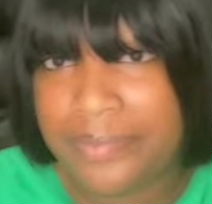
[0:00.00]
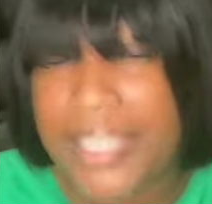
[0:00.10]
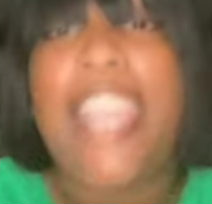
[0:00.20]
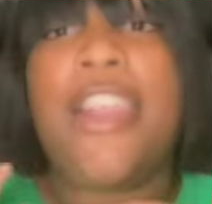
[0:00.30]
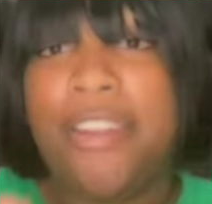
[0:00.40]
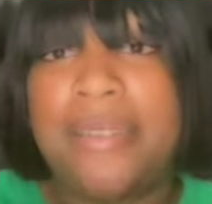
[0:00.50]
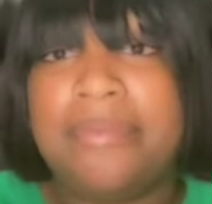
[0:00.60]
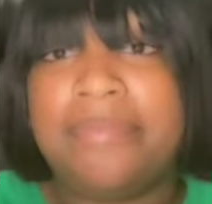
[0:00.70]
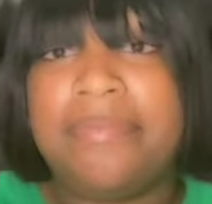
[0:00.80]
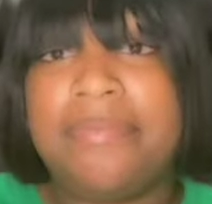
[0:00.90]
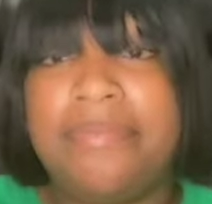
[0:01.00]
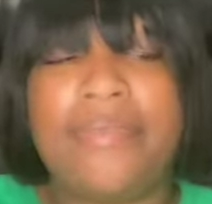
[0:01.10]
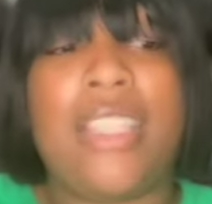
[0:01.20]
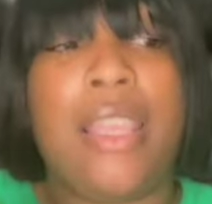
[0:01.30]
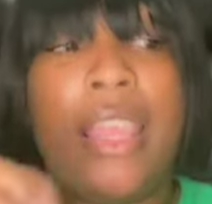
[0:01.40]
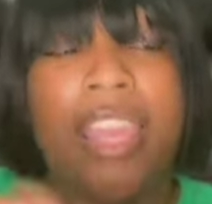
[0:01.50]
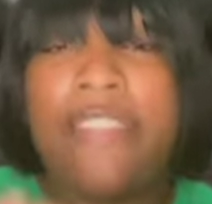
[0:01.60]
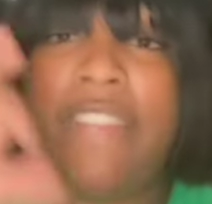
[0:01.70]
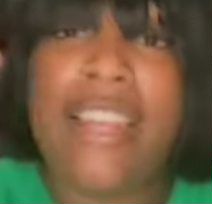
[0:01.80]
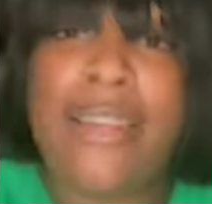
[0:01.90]
It hurted.
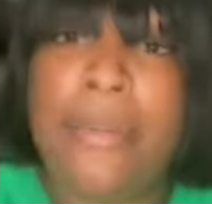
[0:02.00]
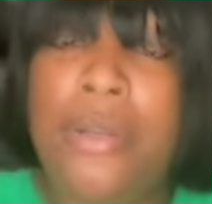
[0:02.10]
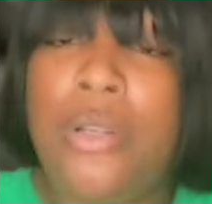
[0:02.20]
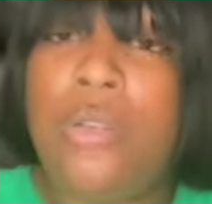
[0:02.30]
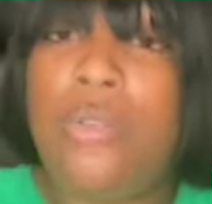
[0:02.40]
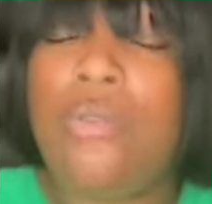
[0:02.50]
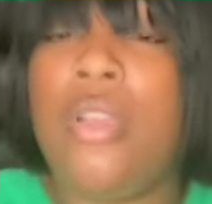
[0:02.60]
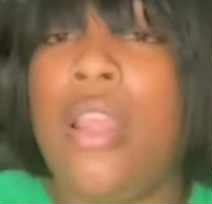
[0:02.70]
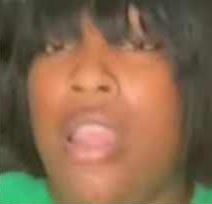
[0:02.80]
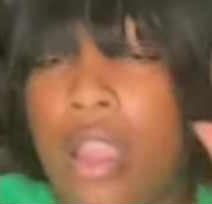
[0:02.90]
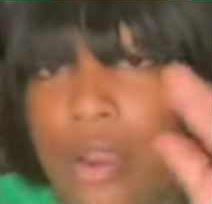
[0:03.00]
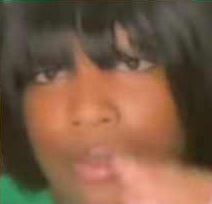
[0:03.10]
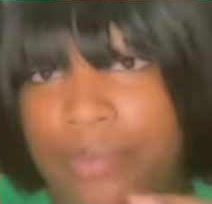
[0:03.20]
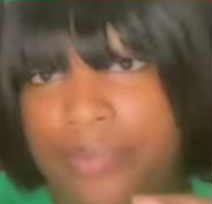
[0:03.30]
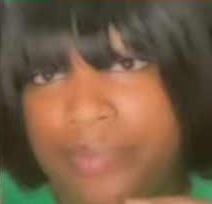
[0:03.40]
Inflated the balloon, it hurt.